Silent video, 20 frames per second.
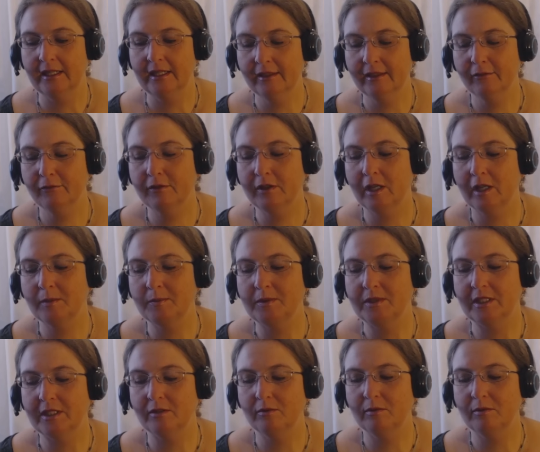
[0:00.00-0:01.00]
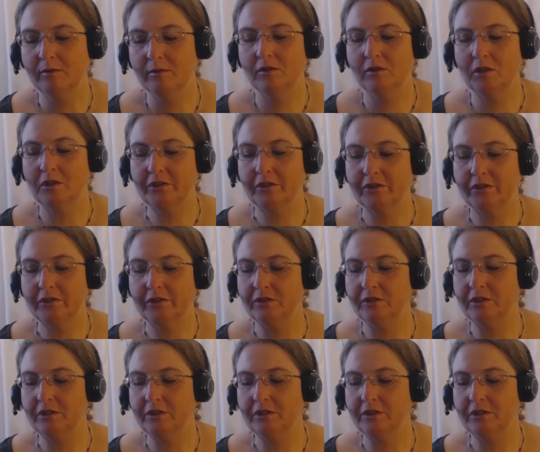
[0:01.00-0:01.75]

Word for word: King of Cups in reverse,